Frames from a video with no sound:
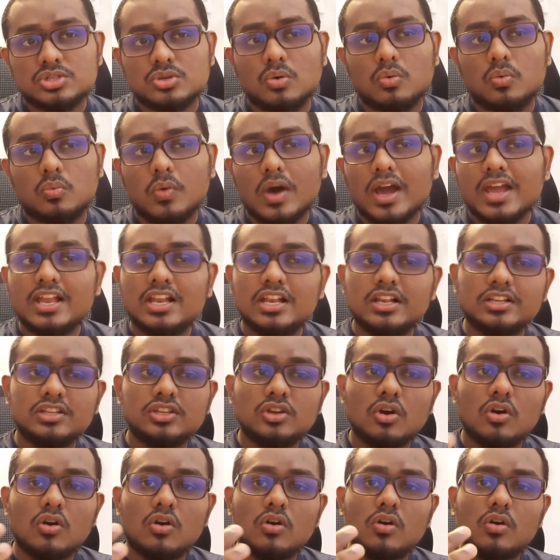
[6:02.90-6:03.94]
So while
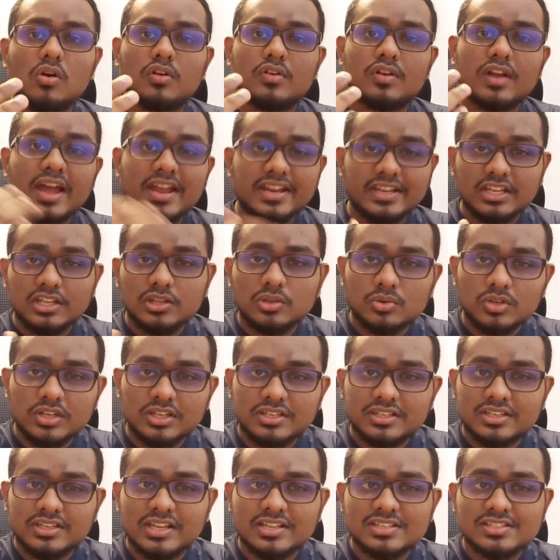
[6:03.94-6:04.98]
you're writing
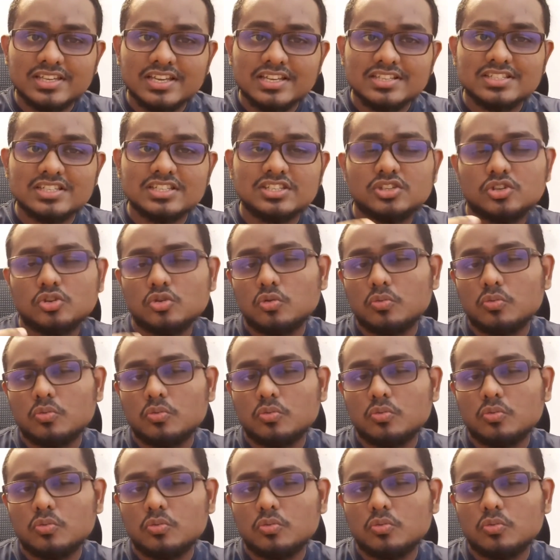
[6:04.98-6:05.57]
unit test cases,